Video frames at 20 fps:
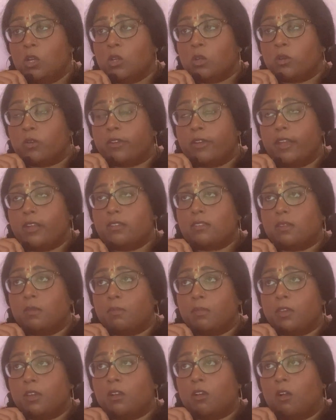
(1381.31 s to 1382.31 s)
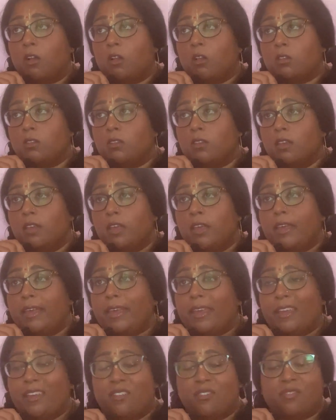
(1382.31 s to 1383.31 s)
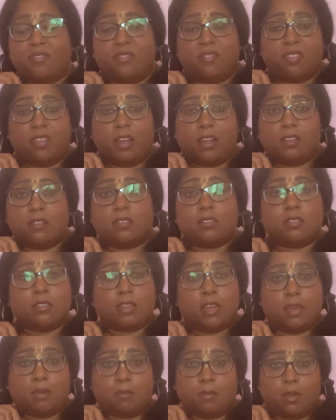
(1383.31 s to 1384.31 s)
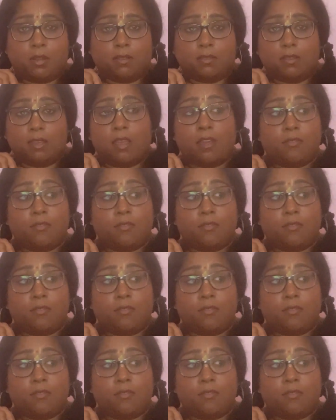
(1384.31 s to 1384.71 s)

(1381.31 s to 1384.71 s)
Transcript: create something called if then statements.